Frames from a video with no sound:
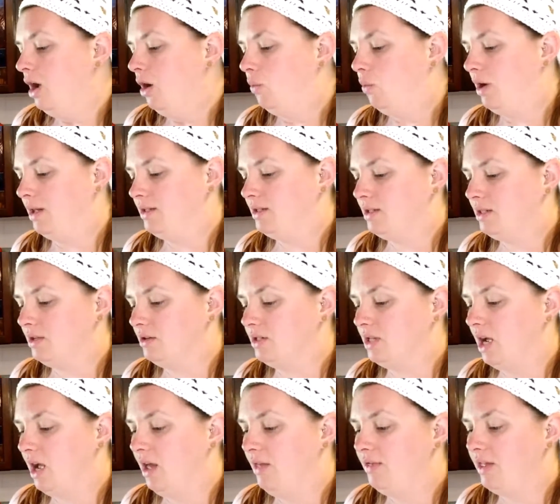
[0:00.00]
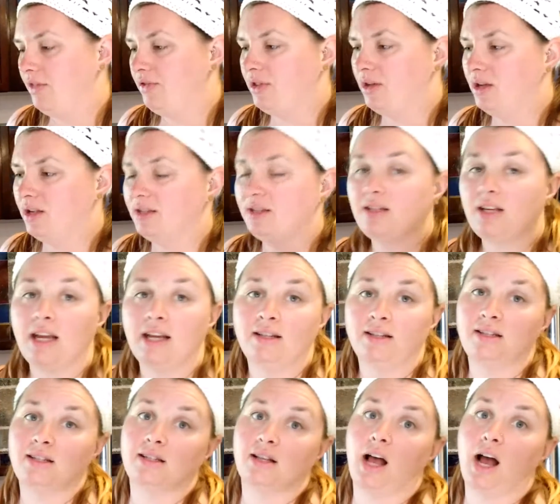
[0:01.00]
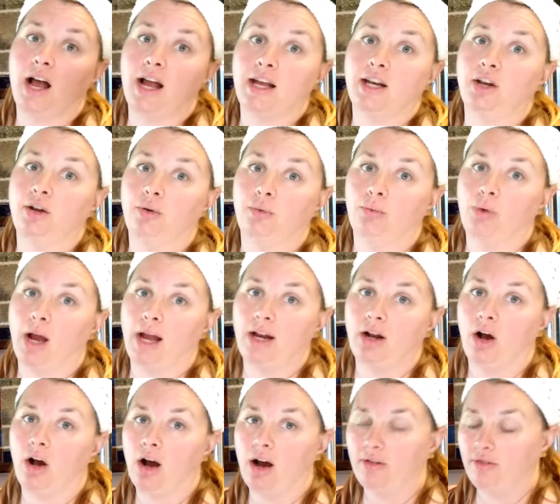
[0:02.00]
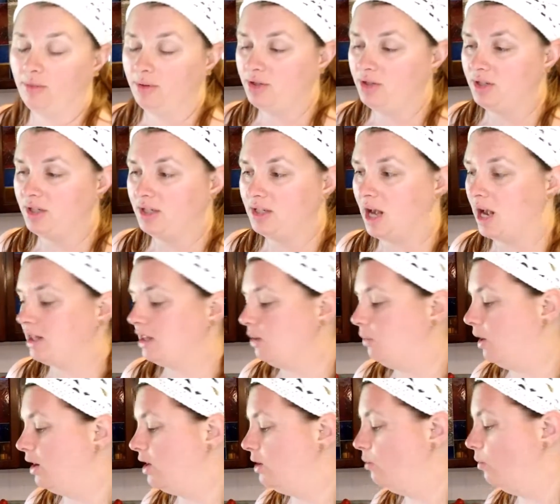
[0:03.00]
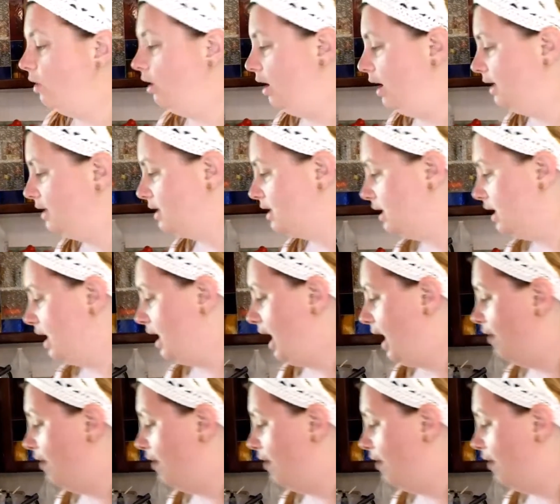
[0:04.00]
once they're done that the skins slide right off, which is exactly what you want.